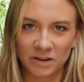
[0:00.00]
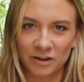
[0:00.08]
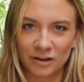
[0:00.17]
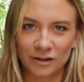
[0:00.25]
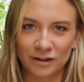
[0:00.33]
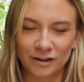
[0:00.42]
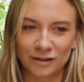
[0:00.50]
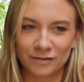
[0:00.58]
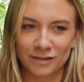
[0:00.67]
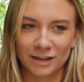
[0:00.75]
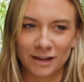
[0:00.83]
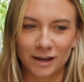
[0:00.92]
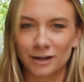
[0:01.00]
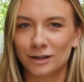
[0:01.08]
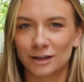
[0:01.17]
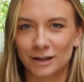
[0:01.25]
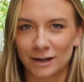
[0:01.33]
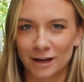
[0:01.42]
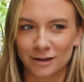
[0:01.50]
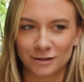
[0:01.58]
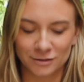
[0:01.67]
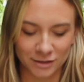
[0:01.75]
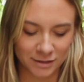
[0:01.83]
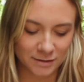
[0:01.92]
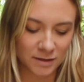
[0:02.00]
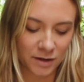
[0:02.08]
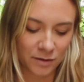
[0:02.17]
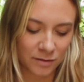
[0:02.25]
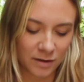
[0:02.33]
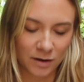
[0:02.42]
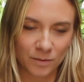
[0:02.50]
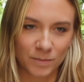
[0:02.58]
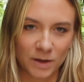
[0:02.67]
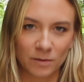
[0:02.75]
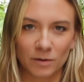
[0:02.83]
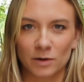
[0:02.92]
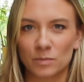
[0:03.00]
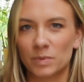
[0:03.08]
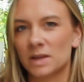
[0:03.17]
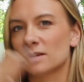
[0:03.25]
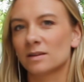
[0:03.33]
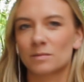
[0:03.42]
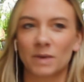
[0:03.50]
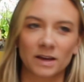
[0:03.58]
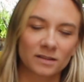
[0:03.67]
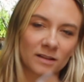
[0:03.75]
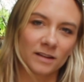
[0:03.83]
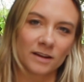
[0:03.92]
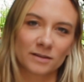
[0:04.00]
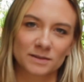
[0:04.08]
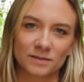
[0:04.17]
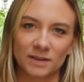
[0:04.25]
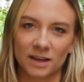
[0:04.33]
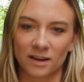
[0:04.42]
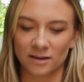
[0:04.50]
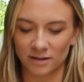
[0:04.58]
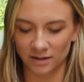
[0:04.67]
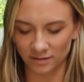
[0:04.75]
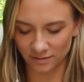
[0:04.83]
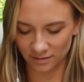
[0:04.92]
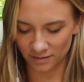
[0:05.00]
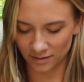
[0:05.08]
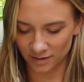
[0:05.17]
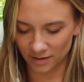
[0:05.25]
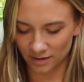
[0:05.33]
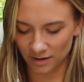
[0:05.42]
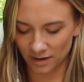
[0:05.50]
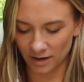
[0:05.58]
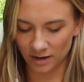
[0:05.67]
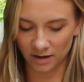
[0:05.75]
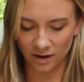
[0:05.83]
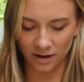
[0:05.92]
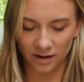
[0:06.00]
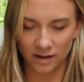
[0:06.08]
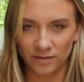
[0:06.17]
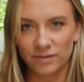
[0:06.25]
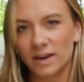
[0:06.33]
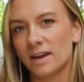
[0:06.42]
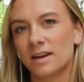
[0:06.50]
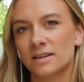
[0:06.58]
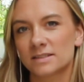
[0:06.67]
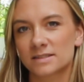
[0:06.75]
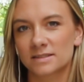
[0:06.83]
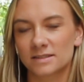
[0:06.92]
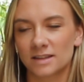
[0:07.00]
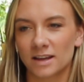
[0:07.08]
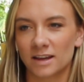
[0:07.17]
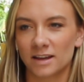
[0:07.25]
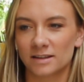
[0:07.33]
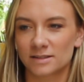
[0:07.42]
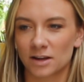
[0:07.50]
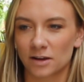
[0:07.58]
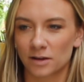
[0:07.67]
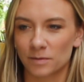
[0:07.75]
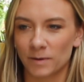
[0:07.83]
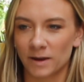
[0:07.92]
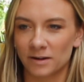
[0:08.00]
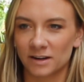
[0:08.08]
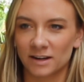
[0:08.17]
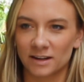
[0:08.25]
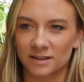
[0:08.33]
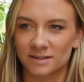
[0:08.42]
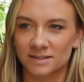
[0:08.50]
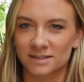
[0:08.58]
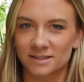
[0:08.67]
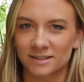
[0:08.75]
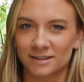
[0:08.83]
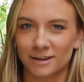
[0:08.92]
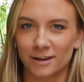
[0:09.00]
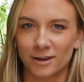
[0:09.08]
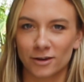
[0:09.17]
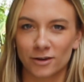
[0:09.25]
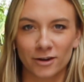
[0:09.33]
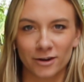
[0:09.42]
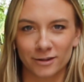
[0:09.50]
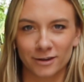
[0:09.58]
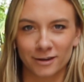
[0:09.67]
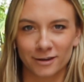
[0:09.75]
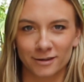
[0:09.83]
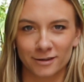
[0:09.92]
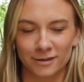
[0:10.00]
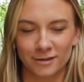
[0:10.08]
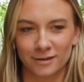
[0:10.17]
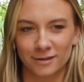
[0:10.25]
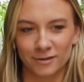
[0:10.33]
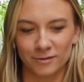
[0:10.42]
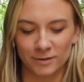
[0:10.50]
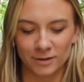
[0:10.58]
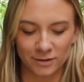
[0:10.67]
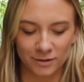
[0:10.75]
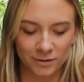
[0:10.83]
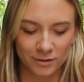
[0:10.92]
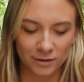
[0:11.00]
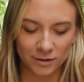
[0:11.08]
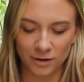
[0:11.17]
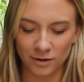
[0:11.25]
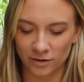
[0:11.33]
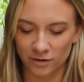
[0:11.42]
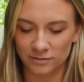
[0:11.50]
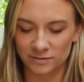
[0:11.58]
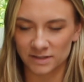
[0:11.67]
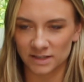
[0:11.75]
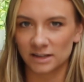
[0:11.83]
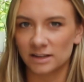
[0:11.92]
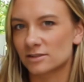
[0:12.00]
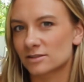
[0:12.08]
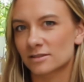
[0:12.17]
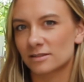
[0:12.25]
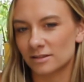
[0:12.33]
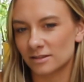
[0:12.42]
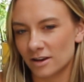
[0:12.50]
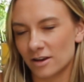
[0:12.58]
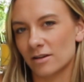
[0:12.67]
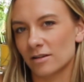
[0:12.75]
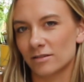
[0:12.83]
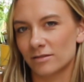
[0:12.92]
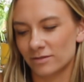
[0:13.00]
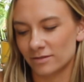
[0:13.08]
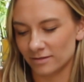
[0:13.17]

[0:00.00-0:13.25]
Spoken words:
heard of the onion analogy in psychotherapy, where you're peeling back the layers of the onion. In IFS, they talk about it as a garlic with the cloves, and each clove